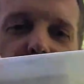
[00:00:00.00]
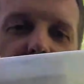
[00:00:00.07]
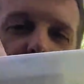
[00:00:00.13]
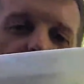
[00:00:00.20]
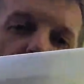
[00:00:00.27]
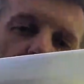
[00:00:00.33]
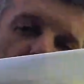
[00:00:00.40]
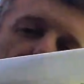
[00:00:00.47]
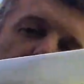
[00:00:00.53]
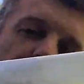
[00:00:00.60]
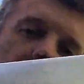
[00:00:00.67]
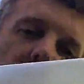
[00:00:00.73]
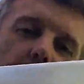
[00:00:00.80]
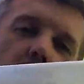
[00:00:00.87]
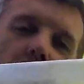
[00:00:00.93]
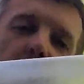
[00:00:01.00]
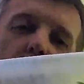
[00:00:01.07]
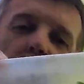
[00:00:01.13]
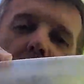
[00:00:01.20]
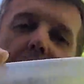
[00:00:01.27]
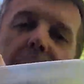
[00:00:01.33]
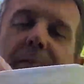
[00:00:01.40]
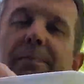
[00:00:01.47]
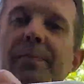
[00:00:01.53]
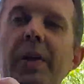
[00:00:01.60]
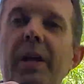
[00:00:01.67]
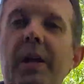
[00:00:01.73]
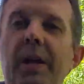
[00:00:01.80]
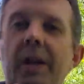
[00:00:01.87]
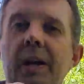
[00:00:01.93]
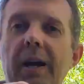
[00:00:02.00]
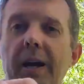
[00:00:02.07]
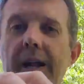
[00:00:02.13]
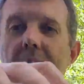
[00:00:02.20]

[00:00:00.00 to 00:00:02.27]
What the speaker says: just a little bit of air room in it. And